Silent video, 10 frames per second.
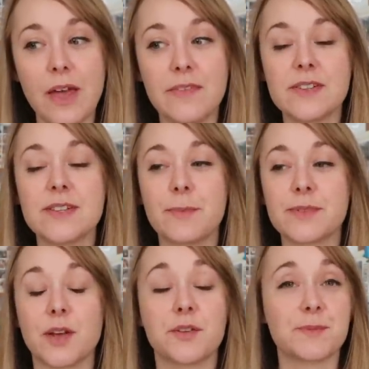this
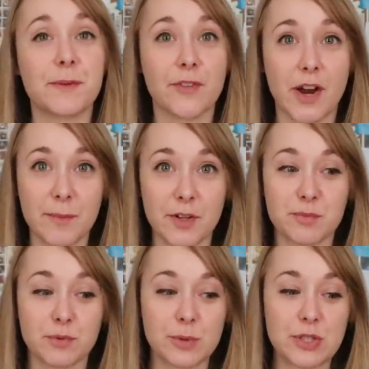episode has been very
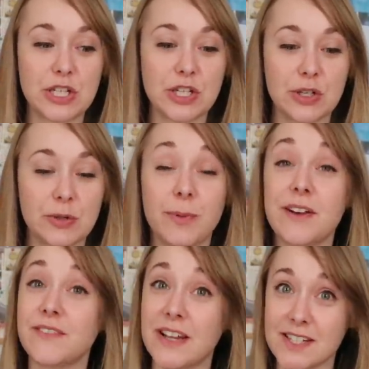much brought to you
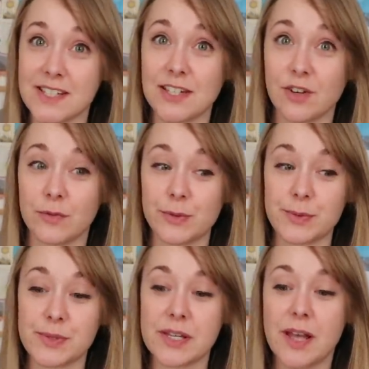by fantasy
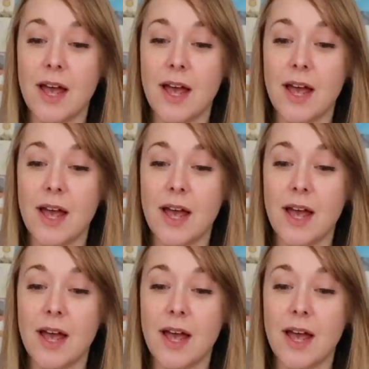novels,